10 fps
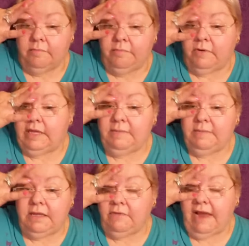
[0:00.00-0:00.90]

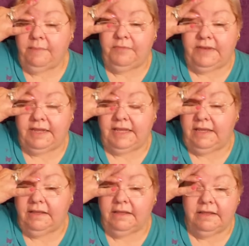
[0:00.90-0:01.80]
Bohemian Rhapsody.
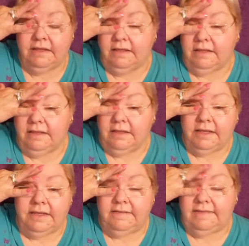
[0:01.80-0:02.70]

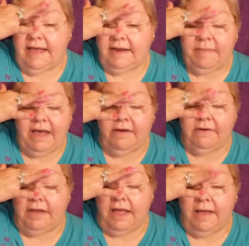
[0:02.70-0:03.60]
Is that
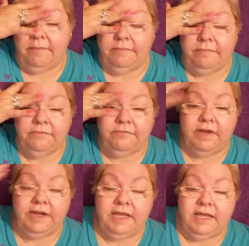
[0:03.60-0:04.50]
about um,
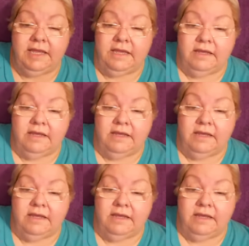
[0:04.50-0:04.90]
Freddie